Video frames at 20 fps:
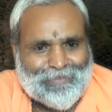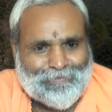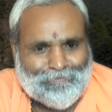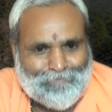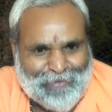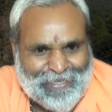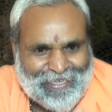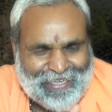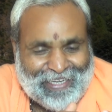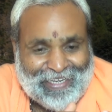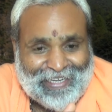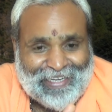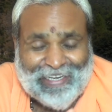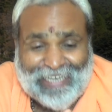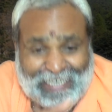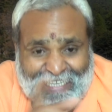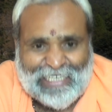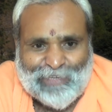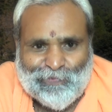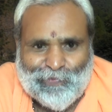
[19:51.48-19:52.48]
being
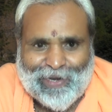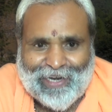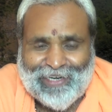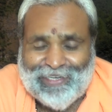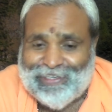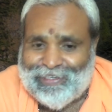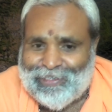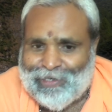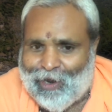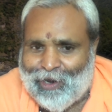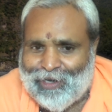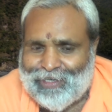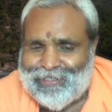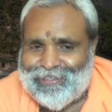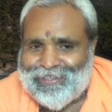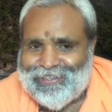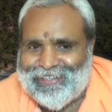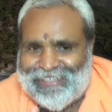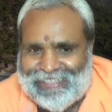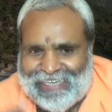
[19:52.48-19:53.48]
indifferent, not
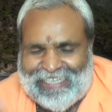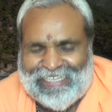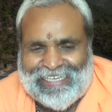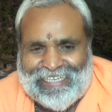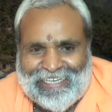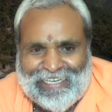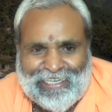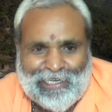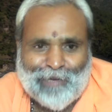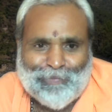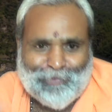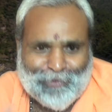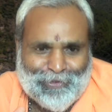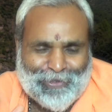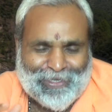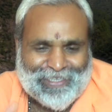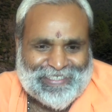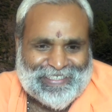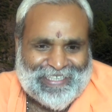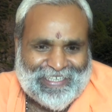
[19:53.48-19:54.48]
getting rid of,
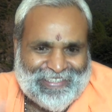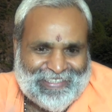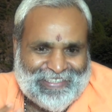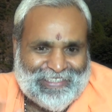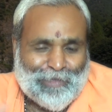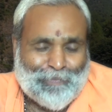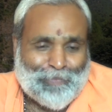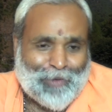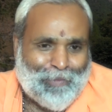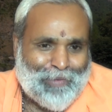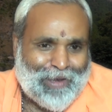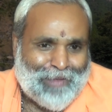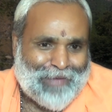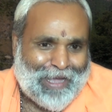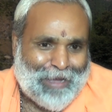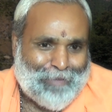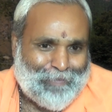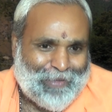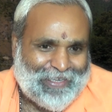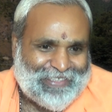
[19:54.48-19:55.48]
you understand, this is the problem
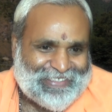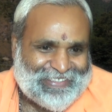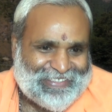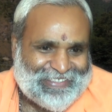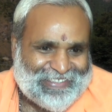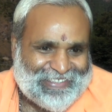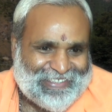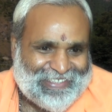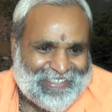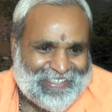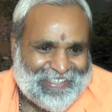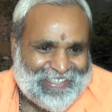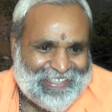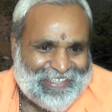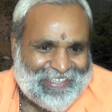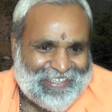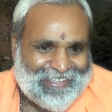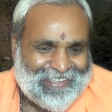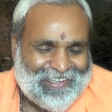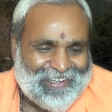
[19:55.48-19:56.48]
happens.
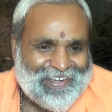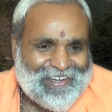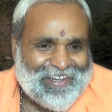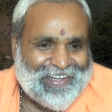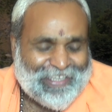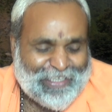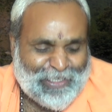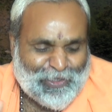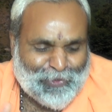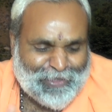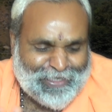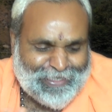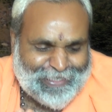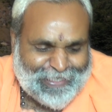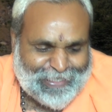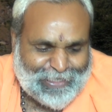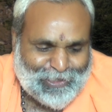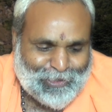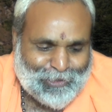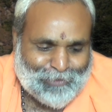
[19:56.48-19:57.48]
You
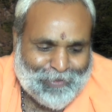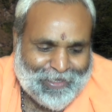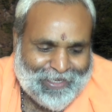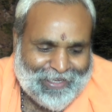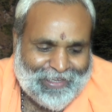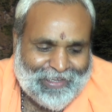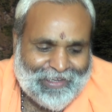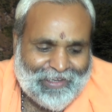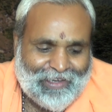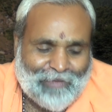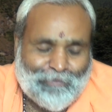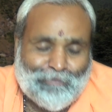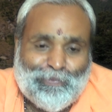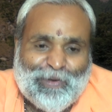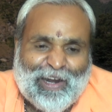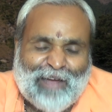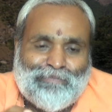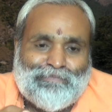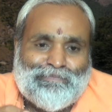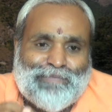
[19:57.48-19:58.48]
need to be
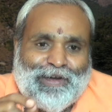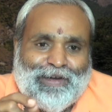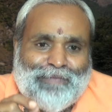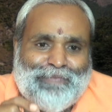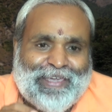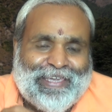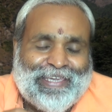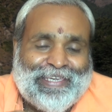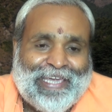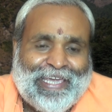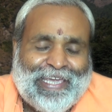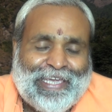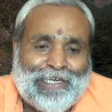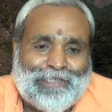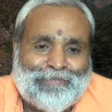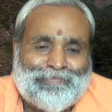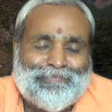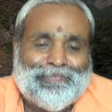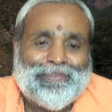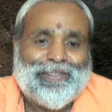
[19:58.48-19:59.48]
Brahma
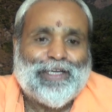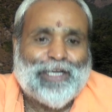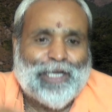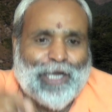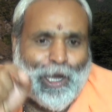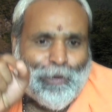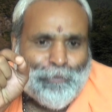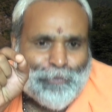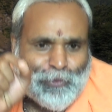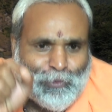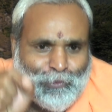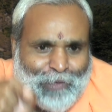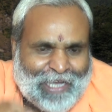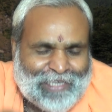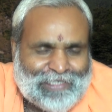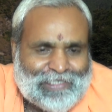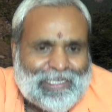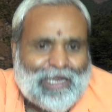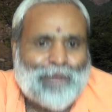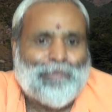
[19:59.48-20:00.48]
Vigyam. come to
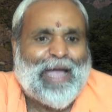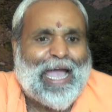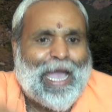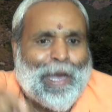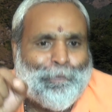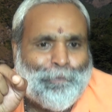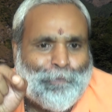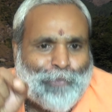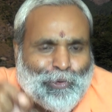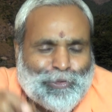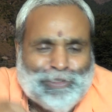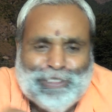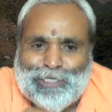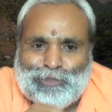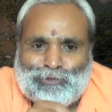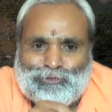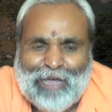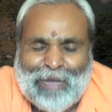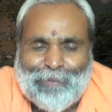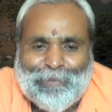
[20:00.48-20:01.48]
ashram,
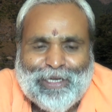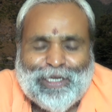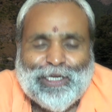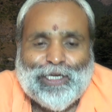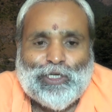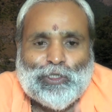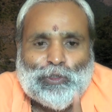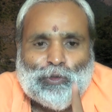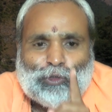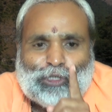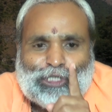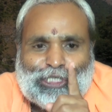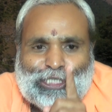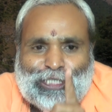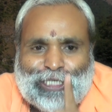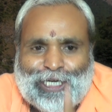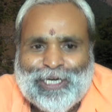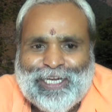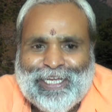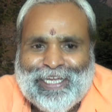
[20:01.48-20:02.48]
approaches Swami to
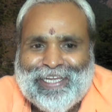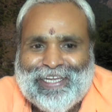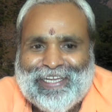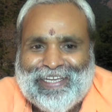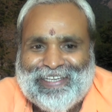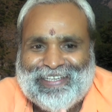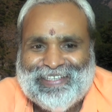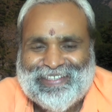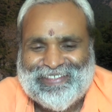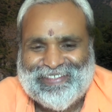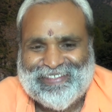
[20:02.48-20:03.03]
study,